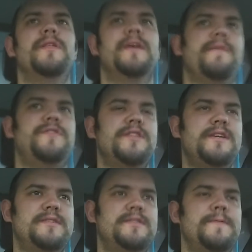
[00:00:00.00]
that gives you
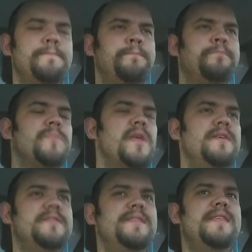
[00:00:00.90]
this
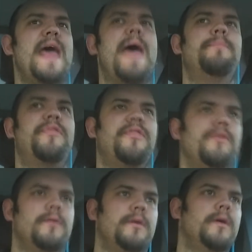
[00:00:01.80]
depth
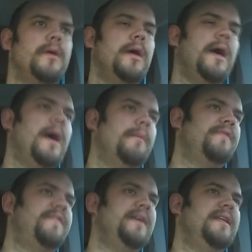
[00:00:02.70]

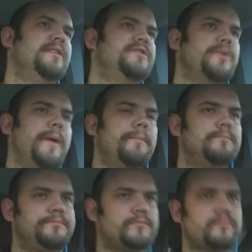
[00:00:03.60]
feeling to it.
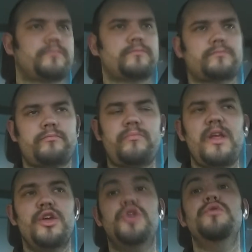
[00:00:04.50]

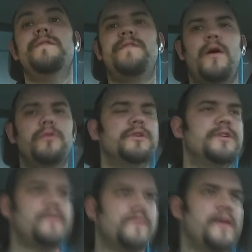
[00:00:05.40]
U-focus,
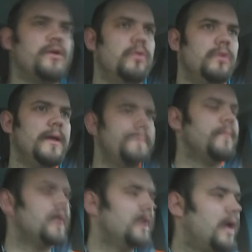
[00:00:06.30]
as they call it.
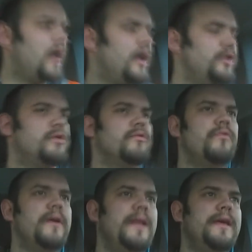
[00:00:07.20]
You can
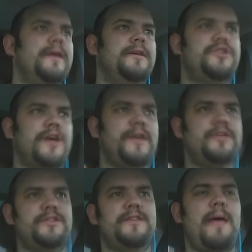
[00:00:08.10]
really
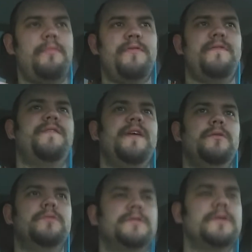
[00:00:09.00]
change the depth of
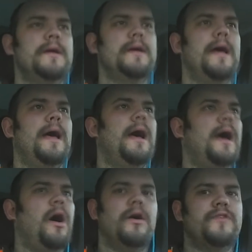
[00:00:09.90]
field.
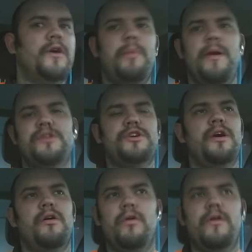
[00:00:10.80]
I took a
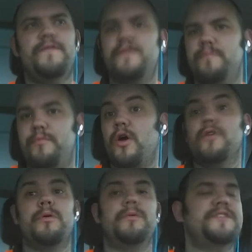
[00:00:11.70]
picture of, you
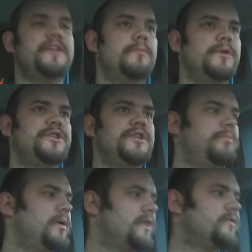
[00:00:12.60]
guys probably seen it on my G+.
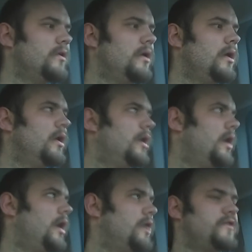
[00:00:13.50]

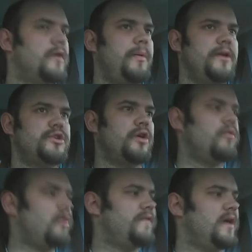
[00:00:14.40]
I took a
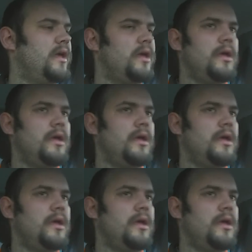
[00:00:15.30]
picture of it,